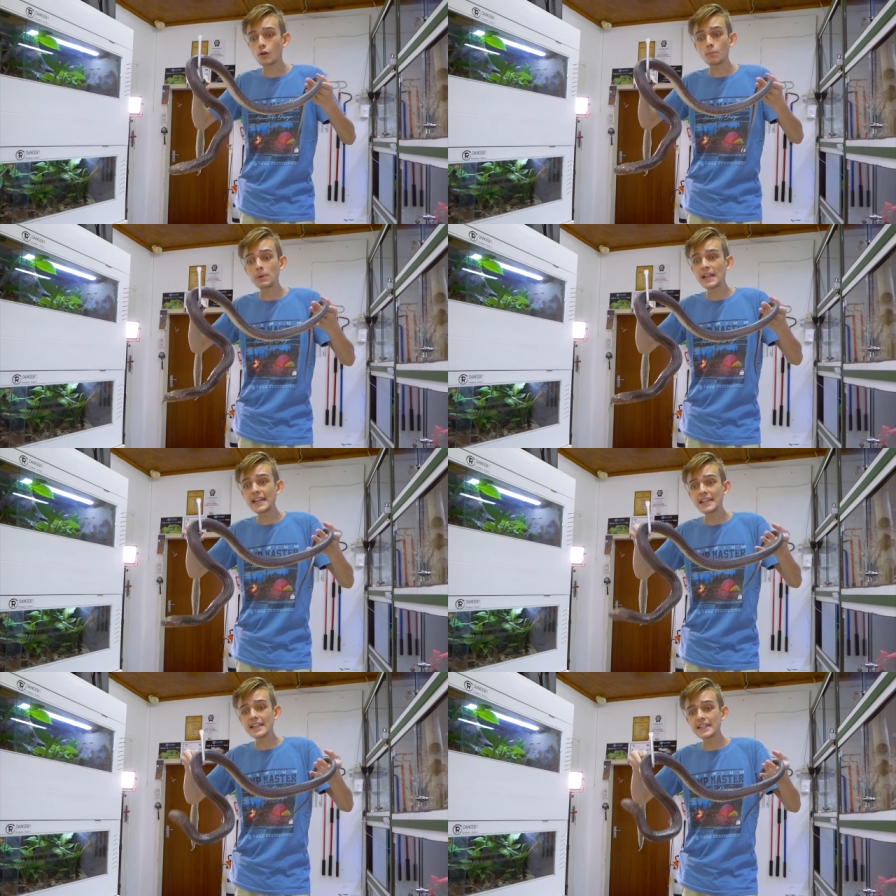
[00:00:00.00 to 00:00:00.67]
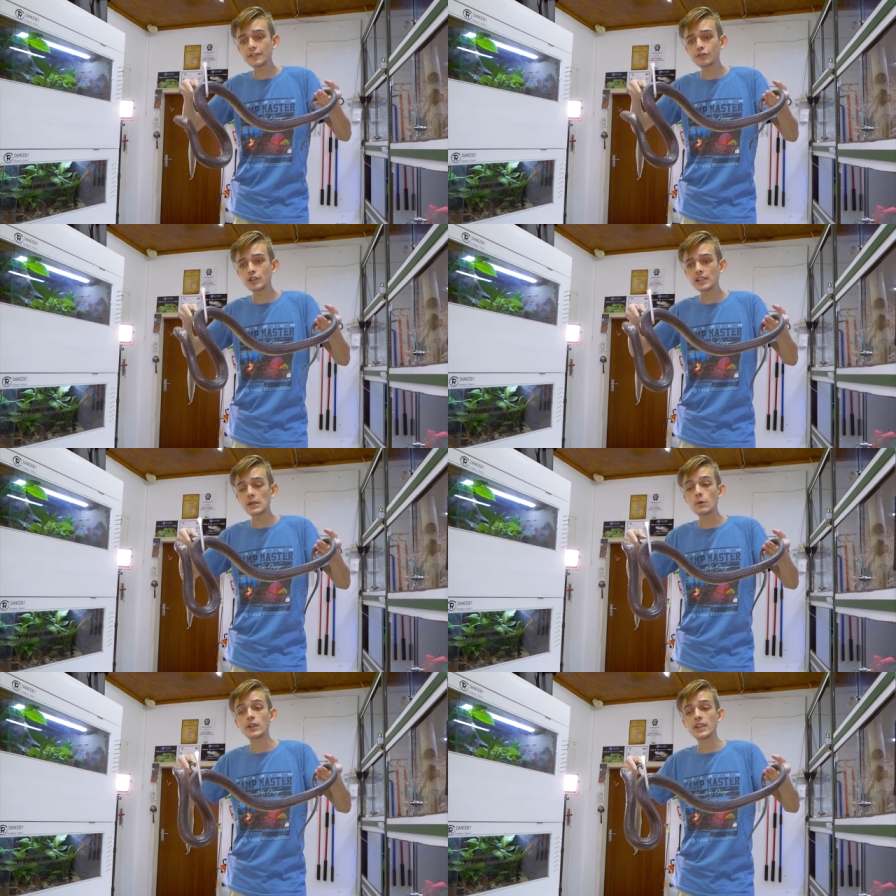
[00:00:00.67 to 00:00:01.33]
completely
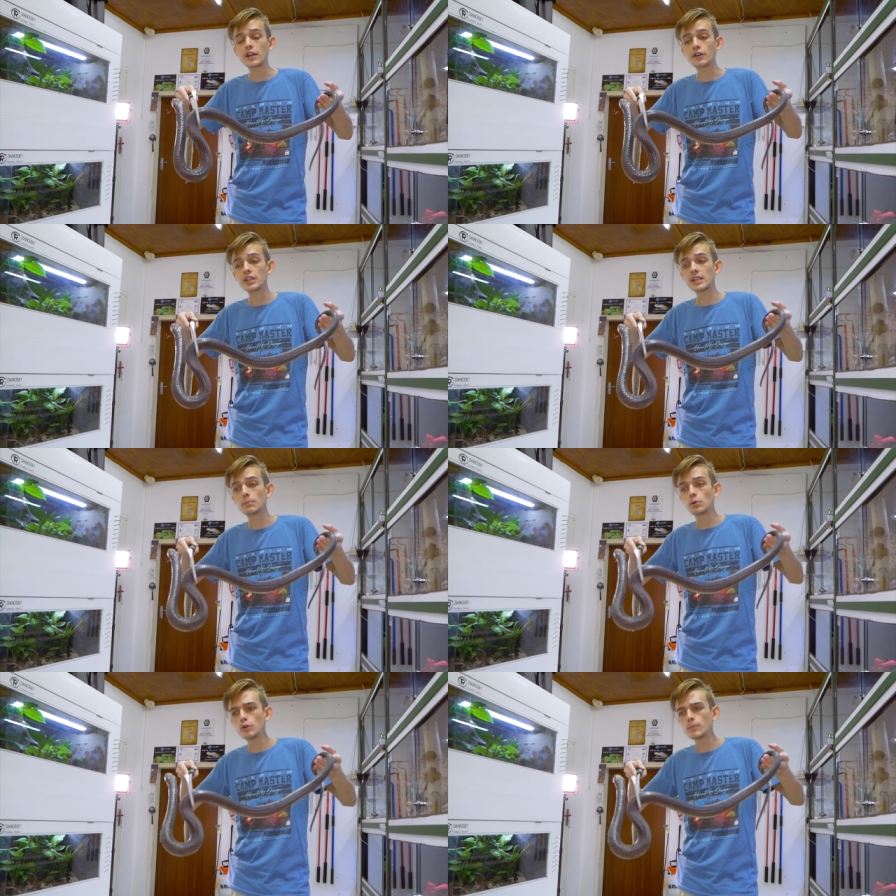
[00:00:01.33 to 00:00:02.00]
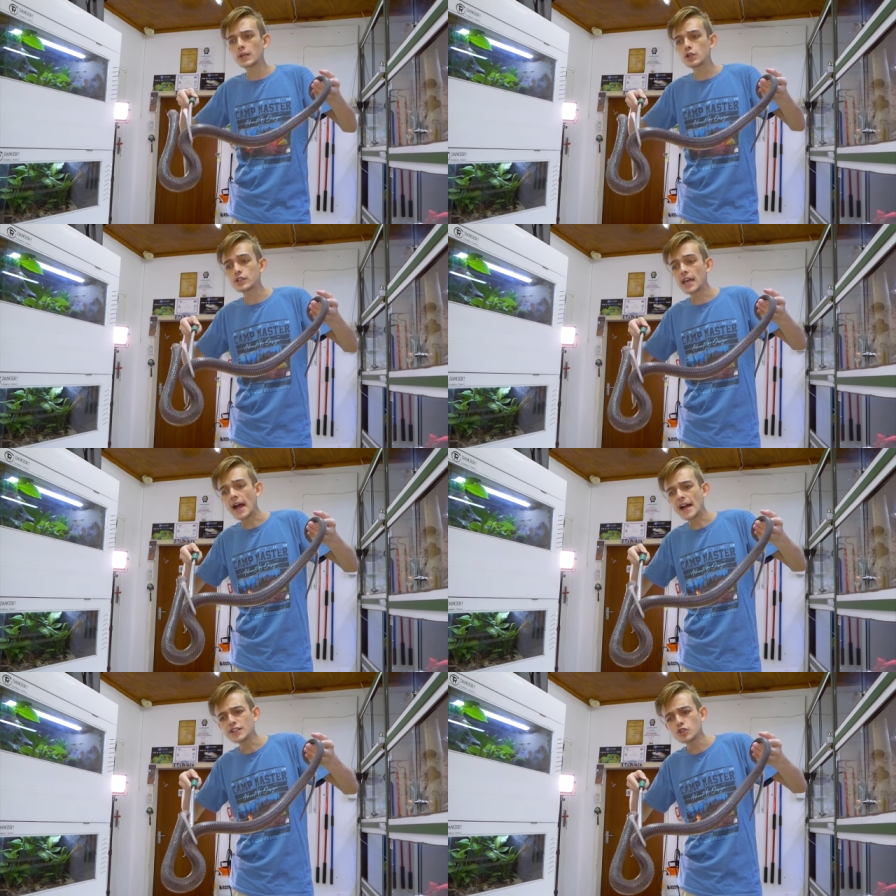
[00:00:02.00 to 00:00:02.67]
differently when they're in the blue because
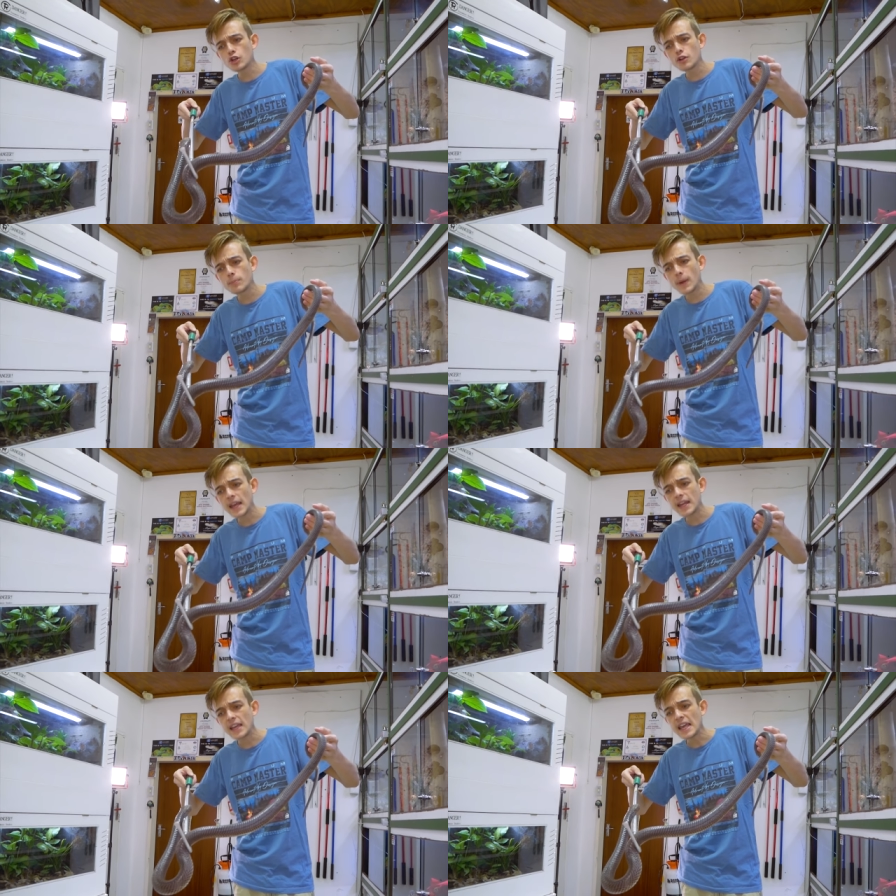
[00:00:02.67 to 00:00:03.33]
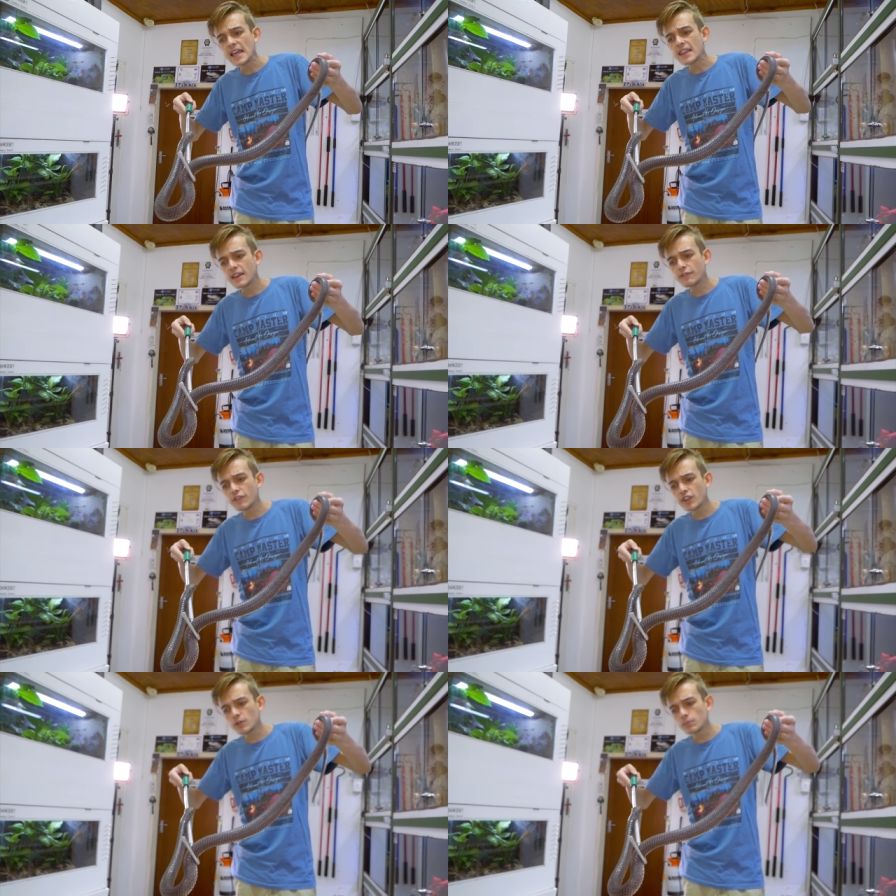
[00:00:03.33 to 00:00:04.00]
their eyes are opaque, they
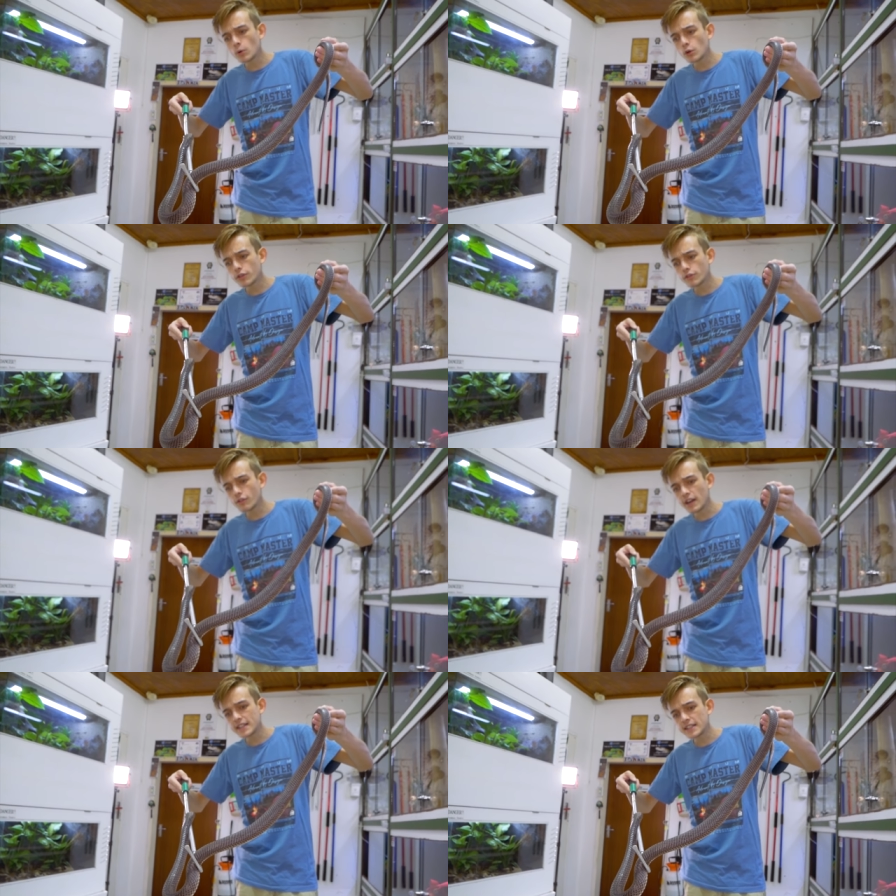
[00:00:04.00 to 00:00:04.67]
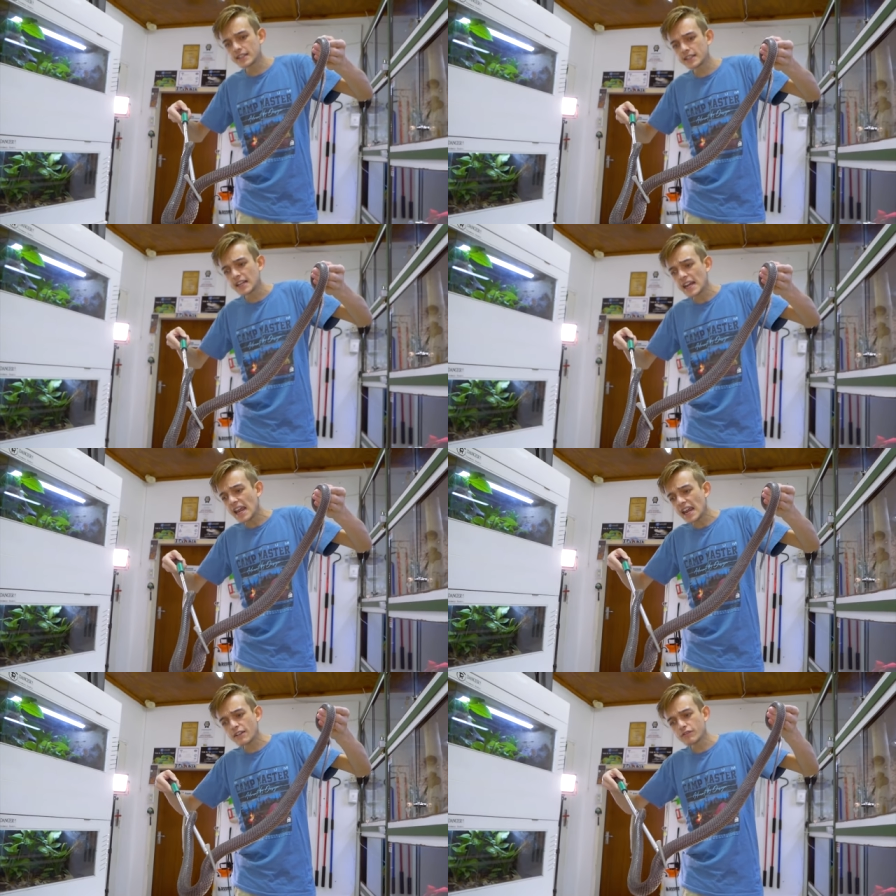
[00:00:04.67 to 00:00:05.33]
feel more threatened,
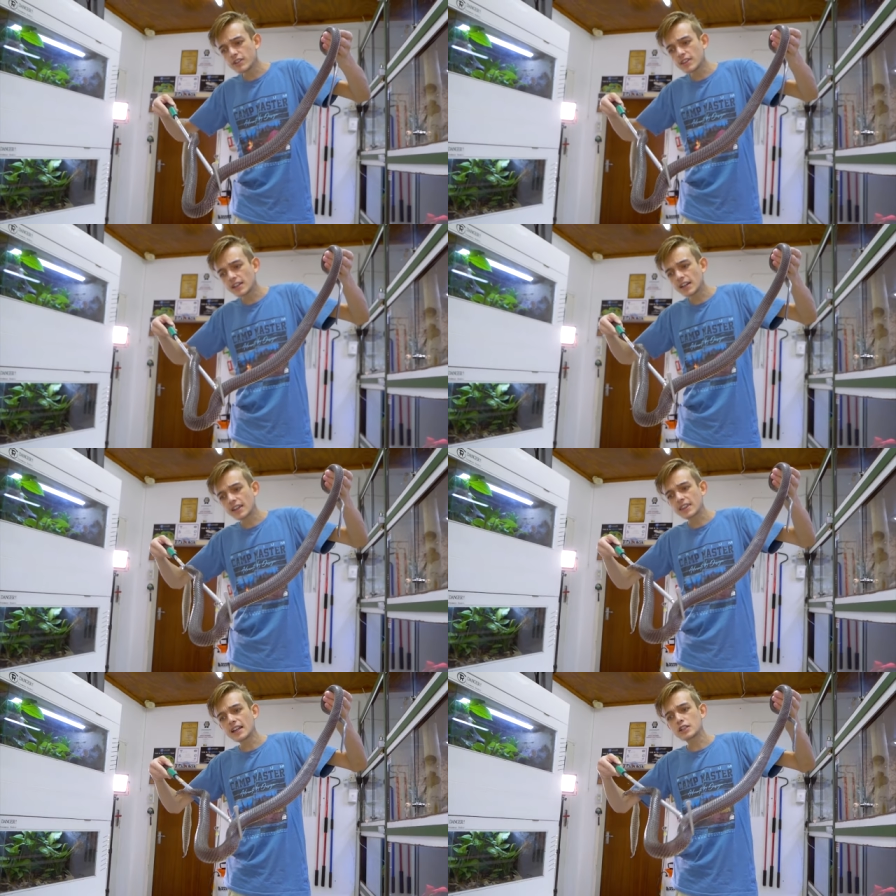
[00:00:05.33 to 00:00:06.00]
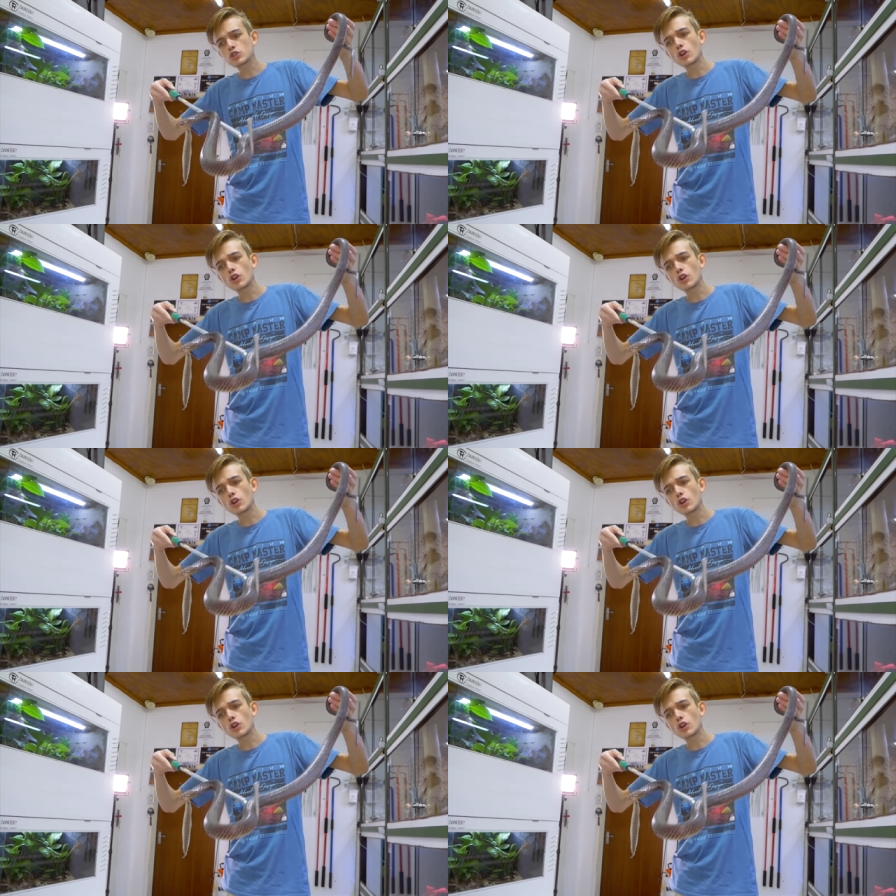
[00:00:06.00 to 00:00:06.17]
everything like that.